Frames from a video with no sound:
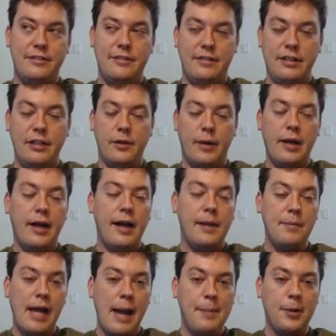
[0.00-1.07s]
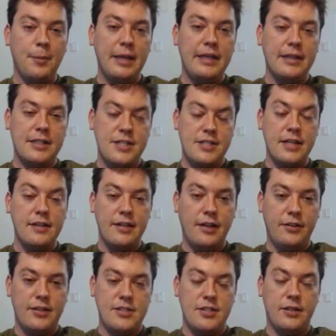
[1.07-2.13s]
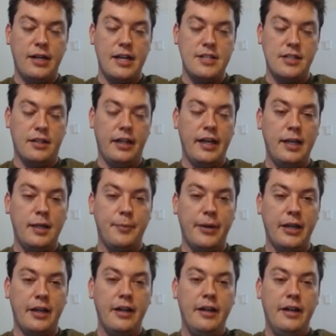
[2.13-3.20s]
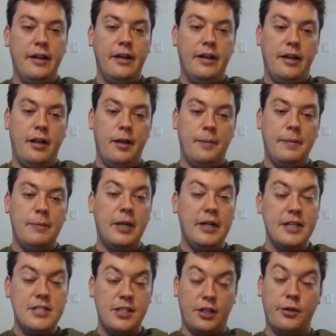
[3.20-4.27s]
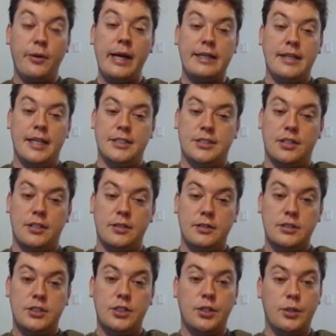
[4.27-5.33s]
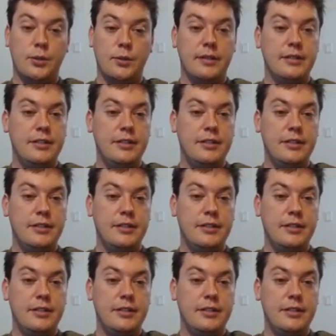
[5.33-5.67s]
I'm happy to make it as detailed as you guys would like, but it is the correct answer. So,